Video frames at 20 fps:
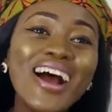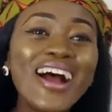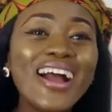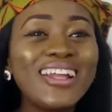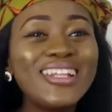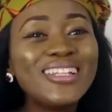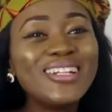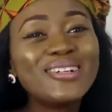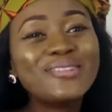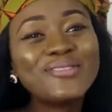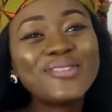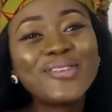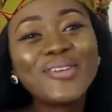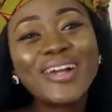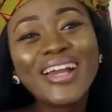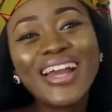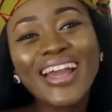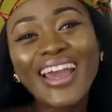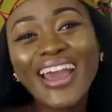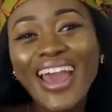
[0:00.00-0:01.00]
I love you
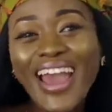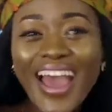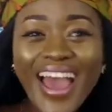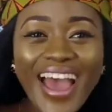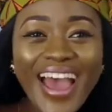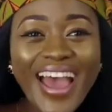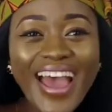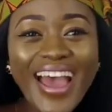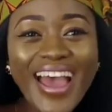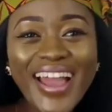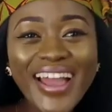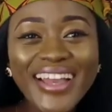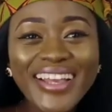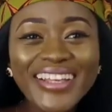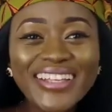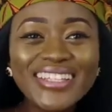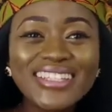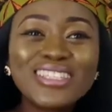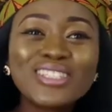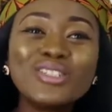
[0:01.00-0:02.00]
guys.